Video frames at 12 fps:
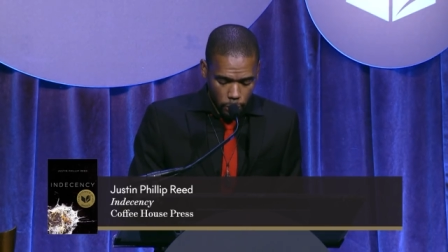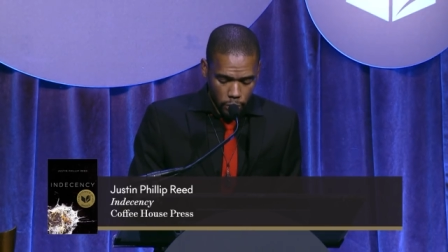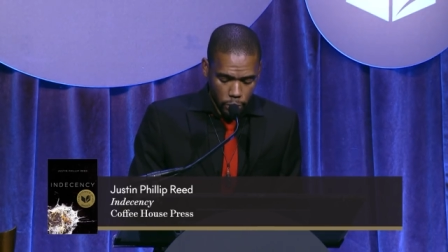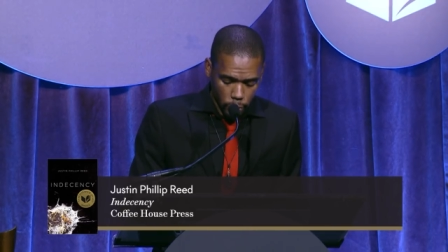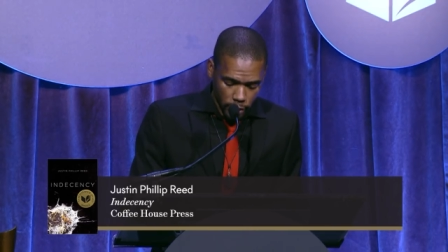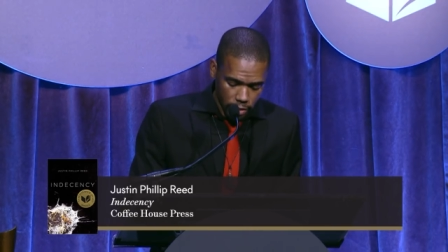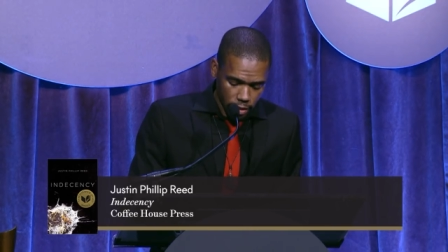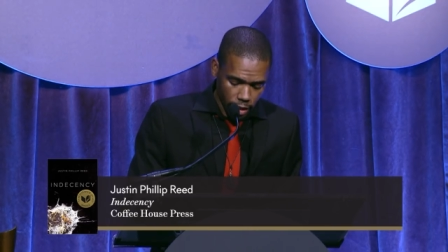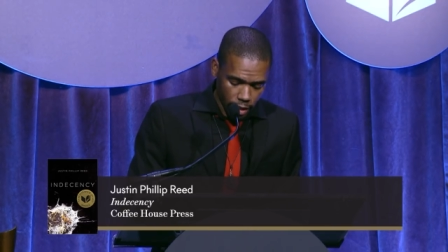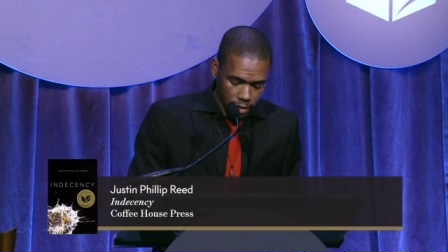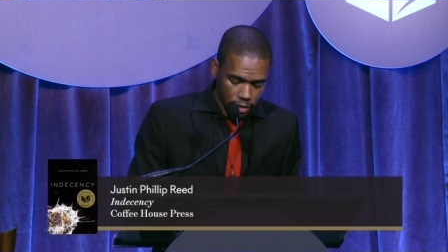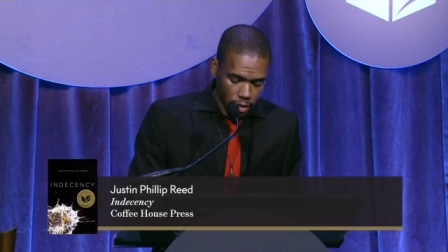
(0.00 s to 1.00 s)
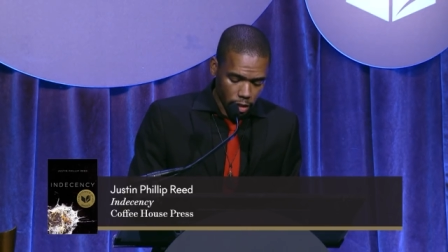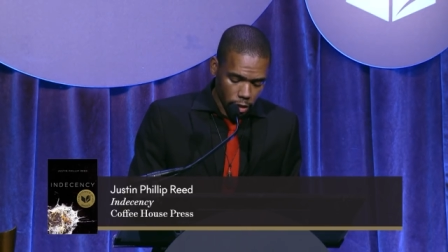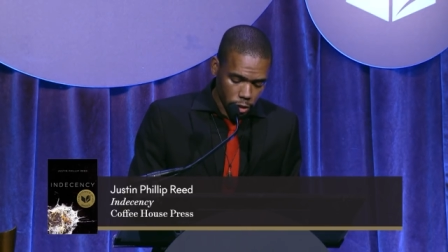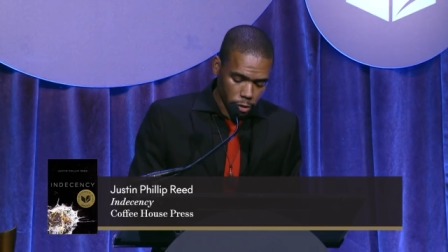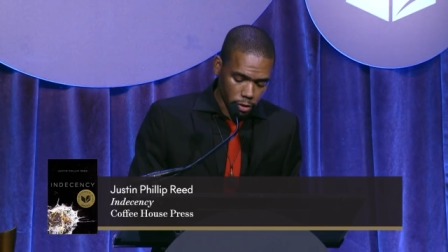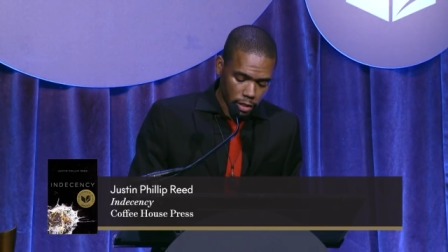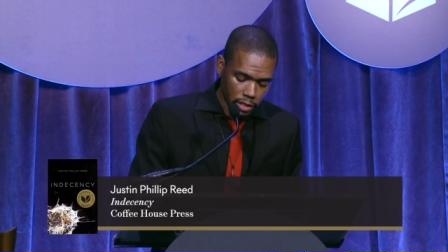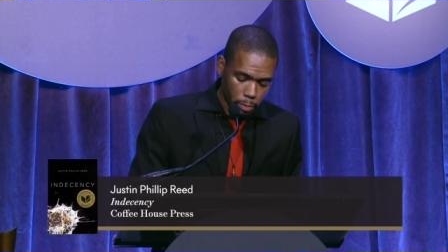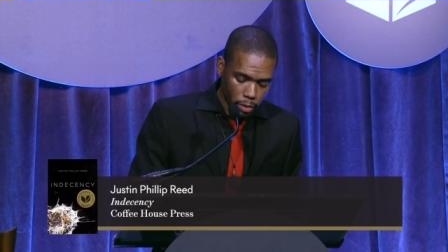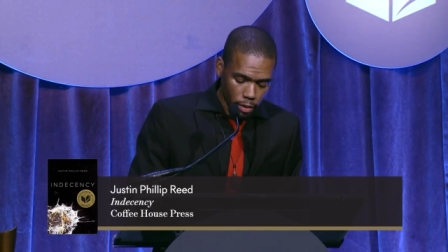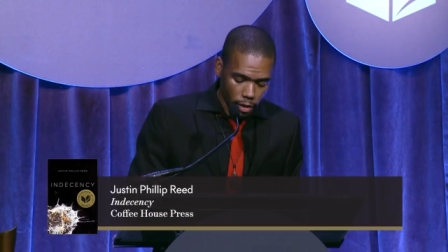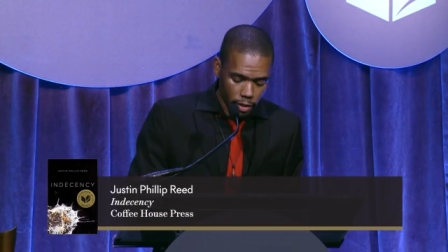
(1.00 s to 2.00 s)
to the trusting hands that ushered this
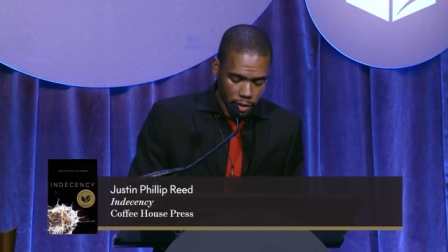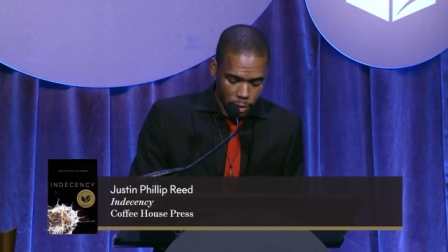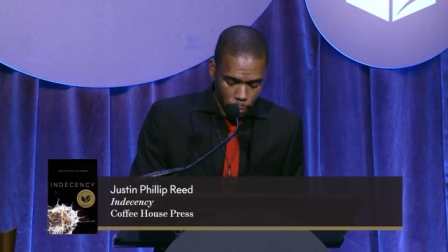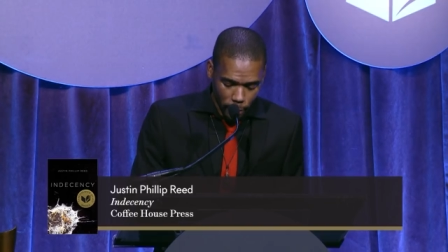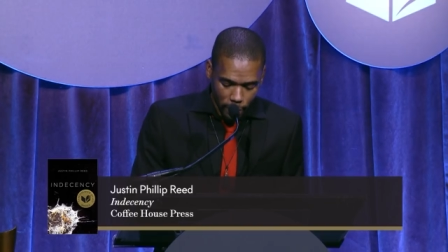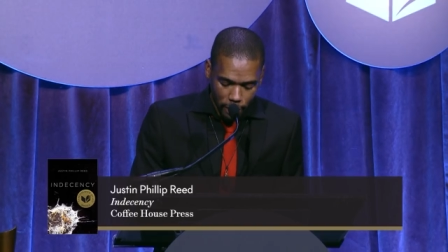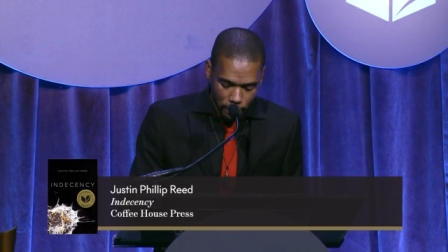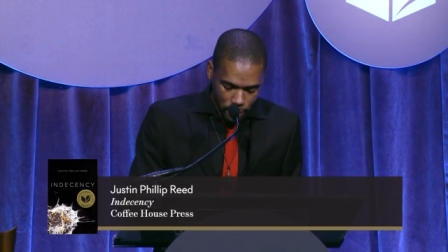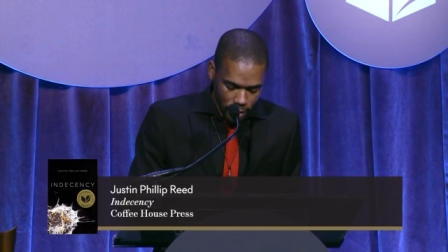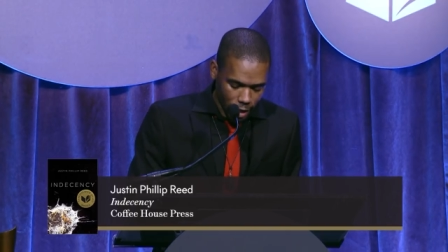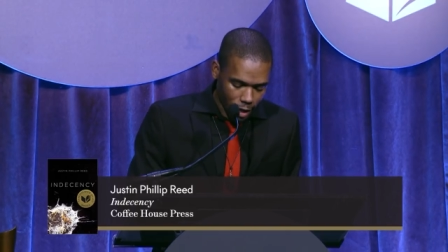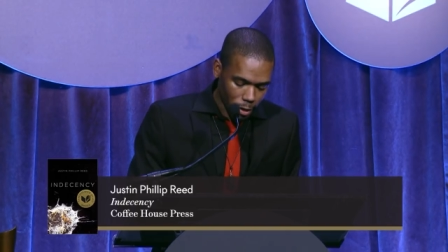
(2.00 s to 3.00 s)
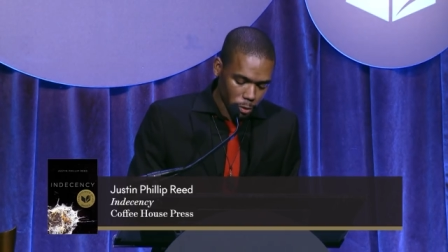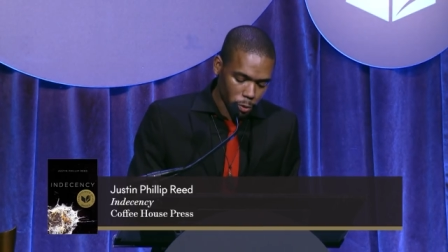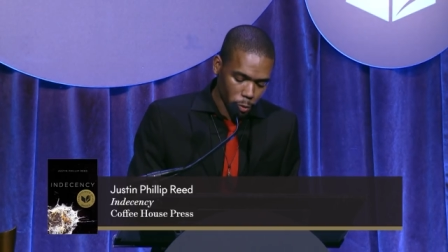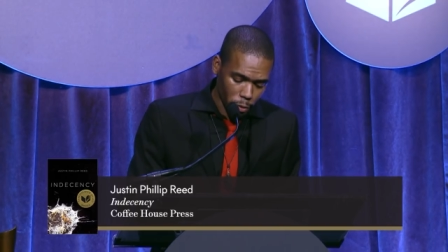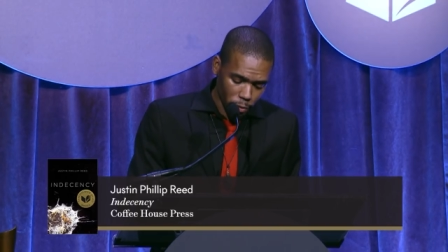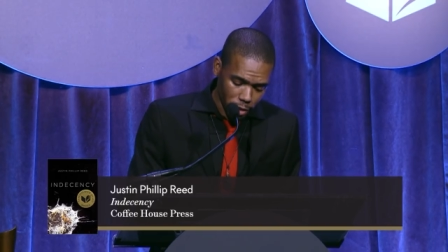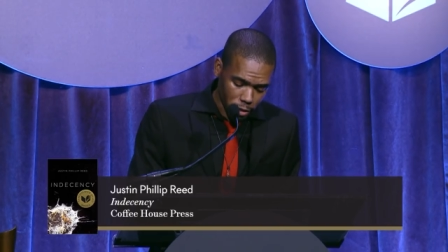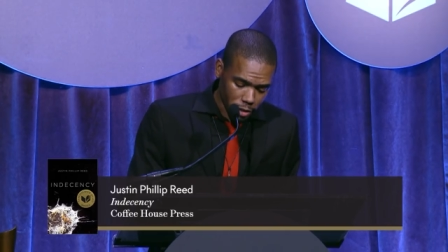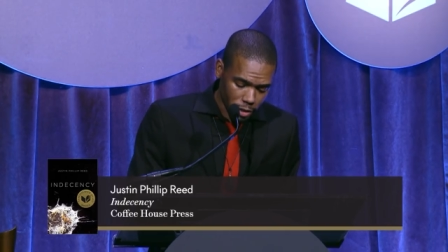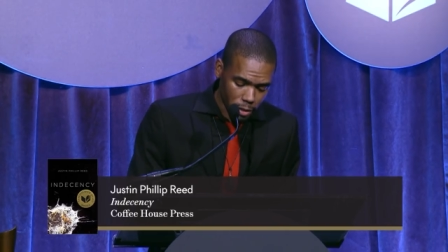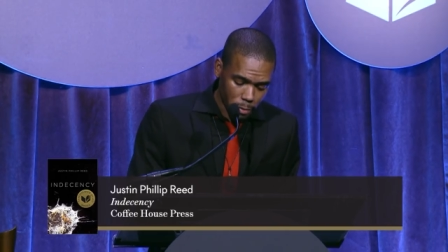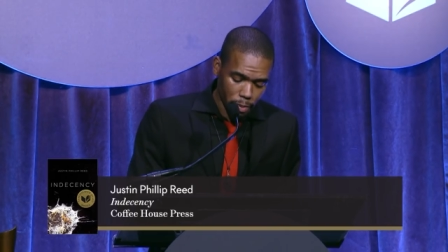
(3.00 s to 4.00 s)
book on its way up the aisle to our
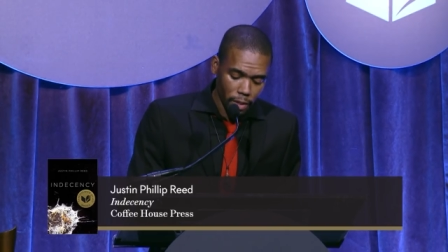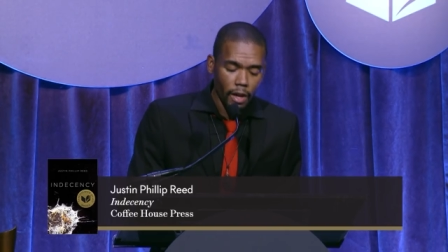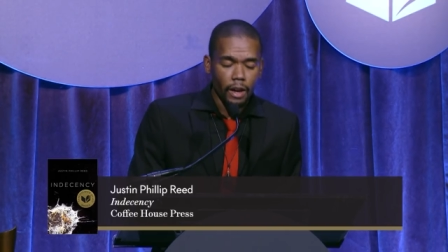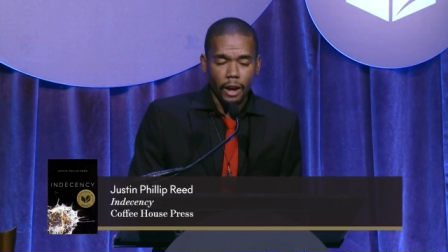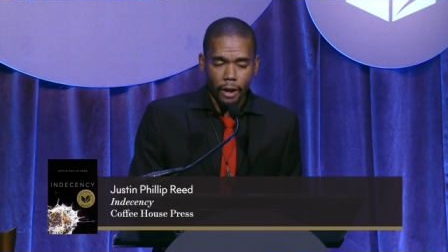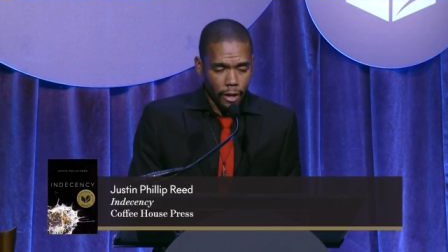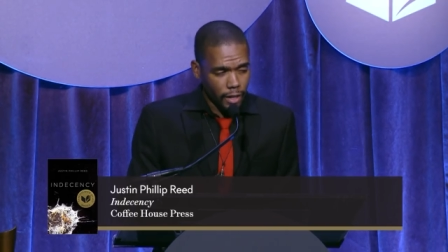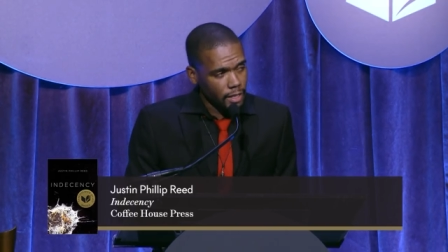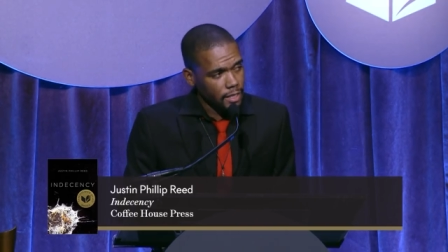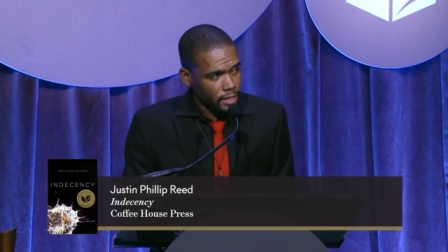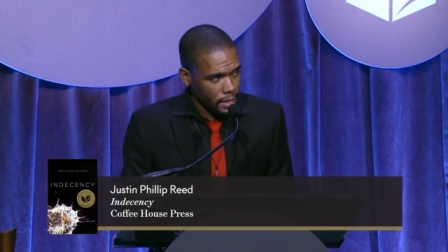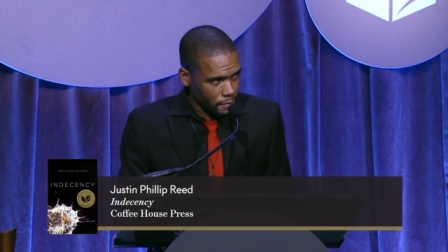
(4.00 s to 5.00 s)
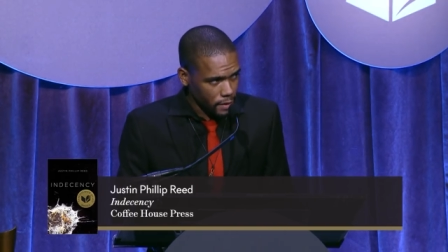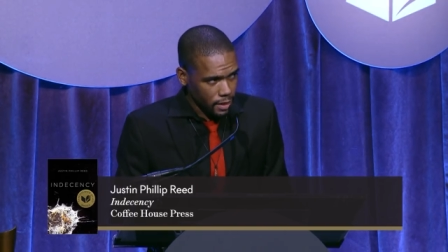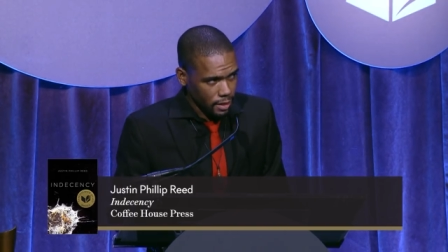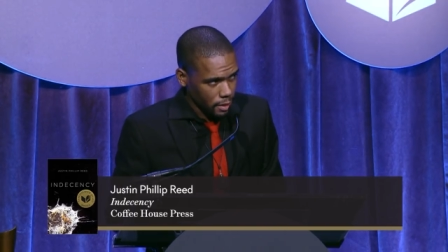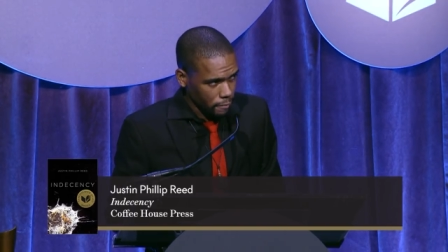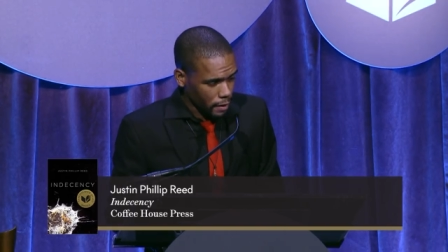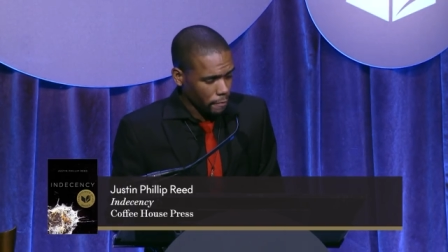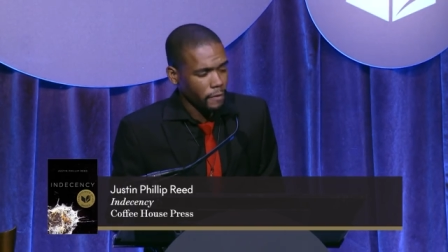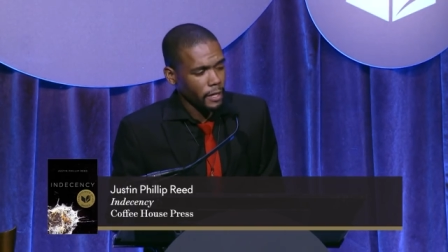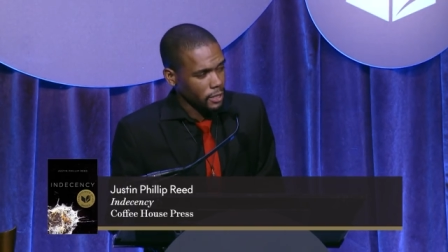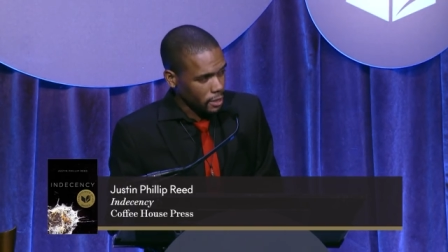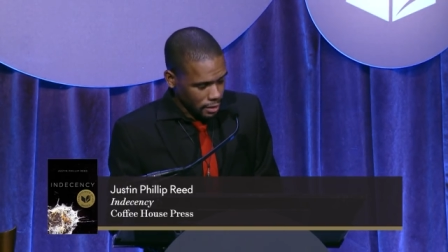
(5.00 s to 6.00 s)
readership, Erica Stevens and the
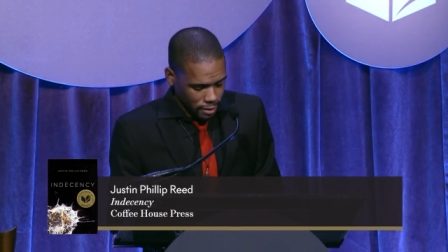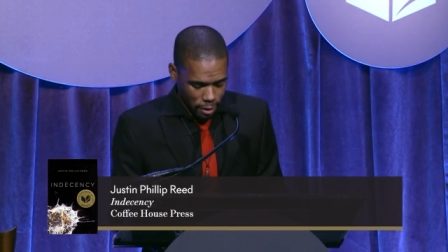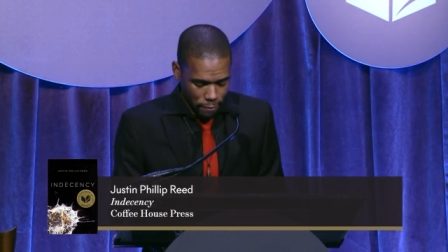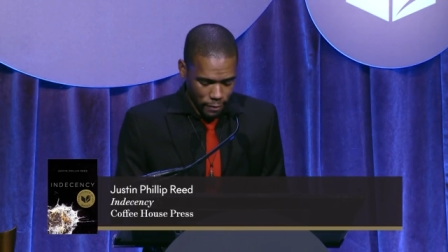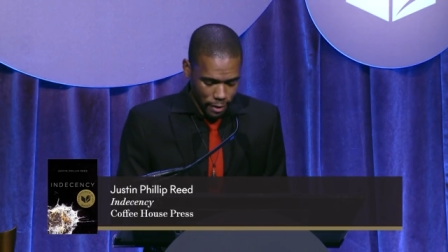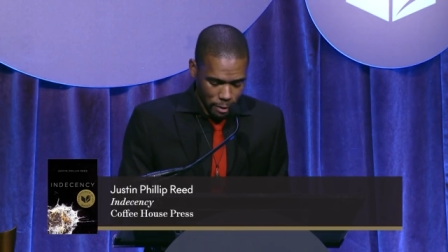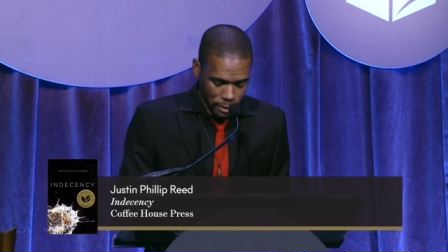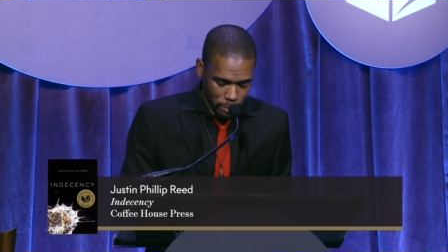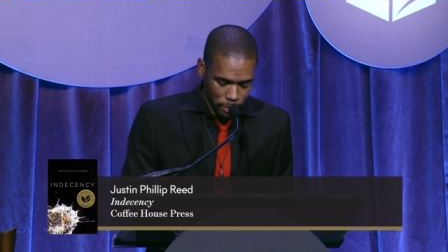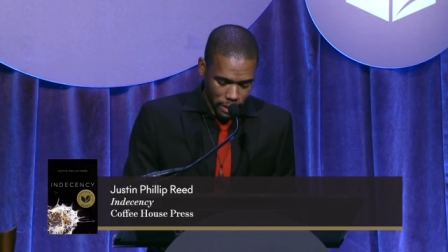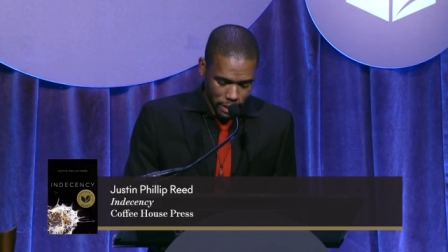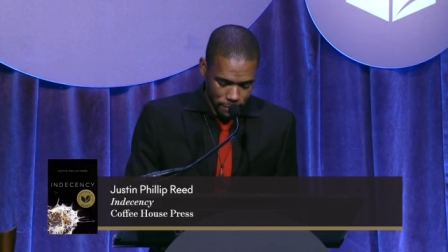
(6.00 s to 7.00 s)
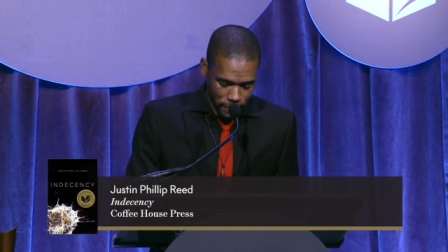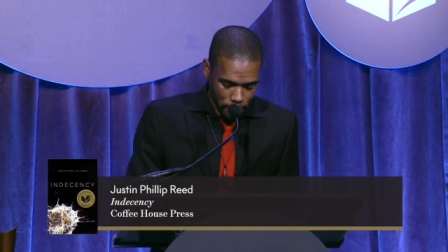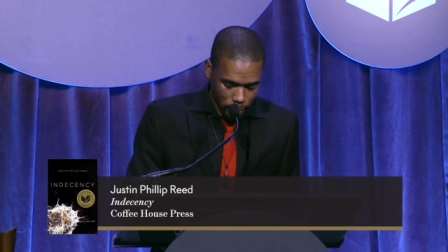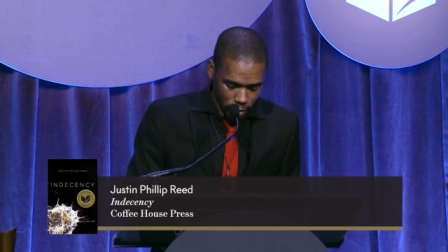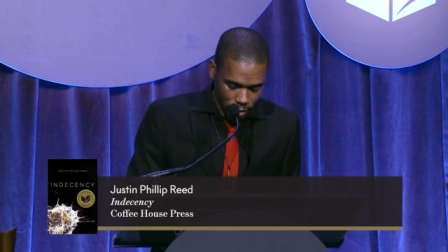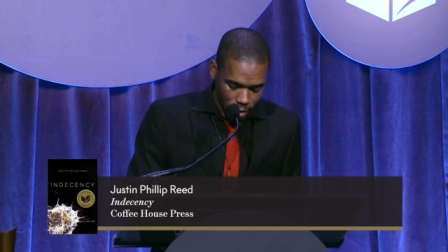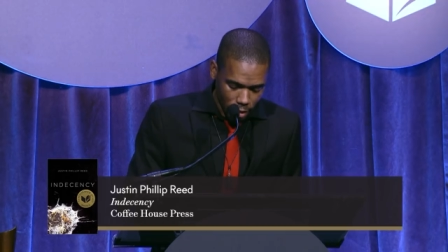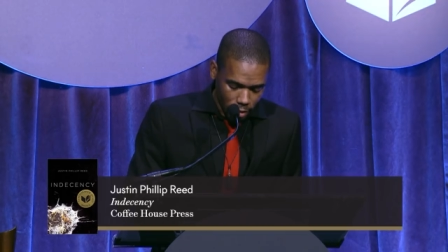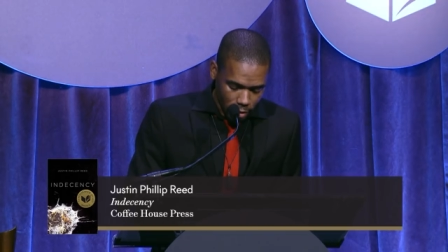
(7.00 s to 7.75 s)
vivacious Coffee House Press family.